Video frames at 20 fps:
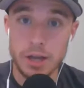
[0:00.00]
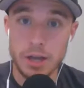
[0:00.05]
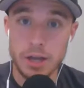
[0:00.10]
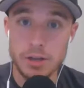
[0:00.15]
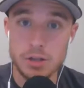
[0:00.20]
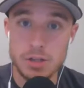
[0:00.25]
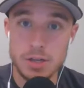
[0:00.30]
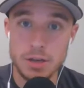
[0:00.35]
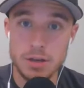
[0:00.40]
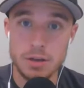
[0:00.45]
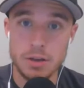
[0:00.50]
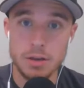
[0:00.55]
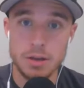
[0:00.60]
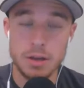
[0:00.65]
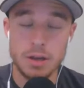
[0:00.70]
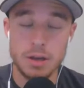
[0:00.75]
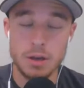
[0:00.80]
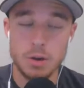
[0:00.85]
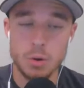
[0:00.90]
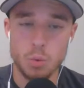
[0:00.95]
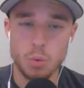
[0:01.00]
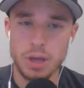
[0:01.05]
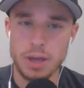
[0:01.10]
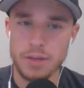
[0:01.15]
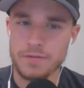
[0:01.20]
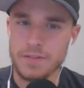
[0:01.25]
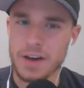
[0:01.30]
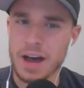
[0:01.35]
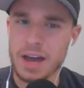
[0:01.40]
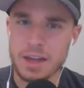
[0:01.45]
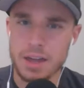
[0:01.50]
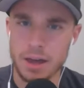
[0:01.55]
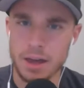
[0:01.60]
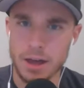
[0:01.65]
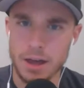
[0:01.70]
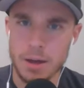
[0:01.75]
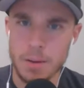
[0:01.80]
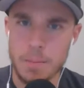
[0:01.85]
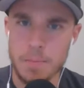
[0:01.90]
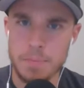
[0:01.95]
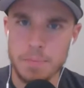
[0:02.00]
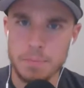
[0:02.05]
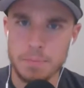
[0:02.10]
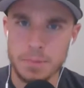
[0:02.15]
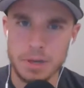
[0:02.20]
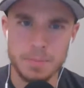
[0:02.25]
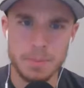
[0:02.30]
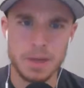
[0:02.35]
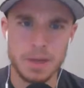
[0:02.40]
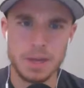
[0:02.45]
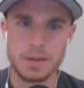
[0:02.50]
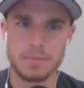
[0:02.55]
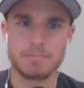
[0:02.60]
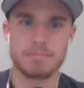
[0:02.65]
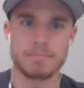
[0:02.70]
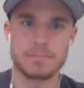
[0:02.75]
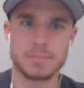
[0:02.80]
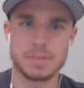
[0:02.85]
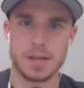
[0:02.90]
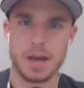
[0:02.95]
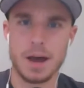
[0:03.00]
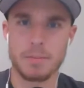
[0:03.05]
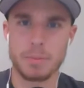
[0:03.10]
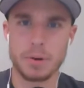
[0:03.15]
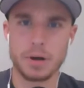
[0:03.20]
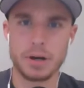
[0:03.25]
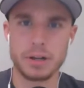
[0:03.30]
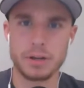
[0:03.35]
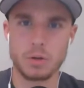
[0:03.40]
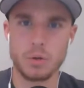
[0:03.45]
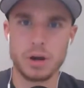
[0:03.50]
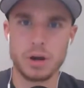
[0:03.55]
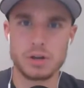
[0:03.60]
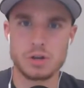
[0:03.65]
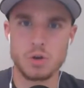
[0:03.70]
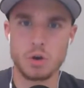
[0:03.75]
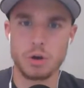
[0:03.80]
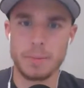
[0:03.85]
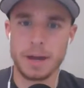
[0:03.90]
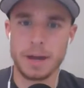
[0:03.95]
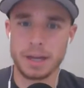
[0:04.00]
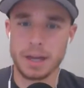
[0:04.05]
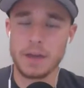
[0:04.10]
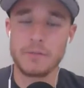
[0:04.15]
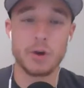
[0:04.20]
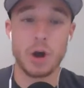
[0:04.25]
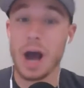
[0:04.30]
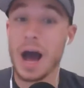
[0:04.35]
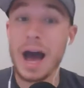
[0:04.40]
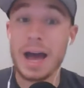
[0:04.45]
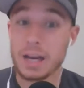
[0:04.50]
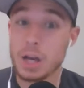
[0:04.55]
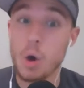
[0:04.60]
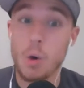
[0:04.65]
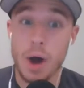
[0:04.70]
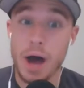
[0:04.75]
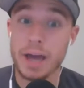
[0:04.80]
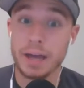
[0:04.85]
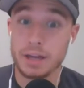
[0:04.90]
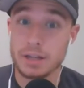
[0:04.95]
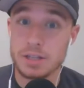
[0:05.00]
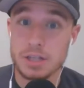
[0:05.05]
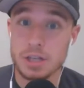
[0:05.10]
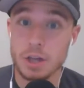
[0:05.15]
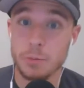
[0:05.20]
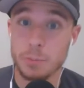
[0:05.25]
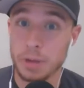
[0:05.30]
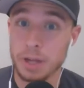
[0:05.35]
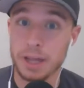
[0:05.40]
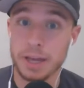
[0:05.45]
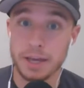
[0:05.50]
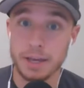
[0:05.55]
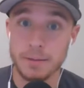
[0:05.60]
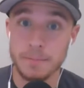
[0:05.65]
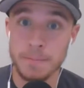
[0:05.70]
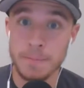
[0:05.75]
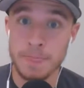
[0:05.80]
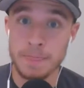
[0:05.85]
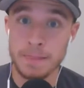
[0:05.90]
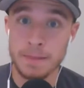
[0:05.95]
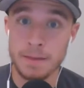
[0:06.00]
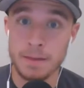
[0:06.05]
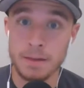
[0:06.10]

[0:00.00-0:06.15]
Patriot agency, if I come, me being Tom Brady, the greatest quarterback ever, I know I can still play.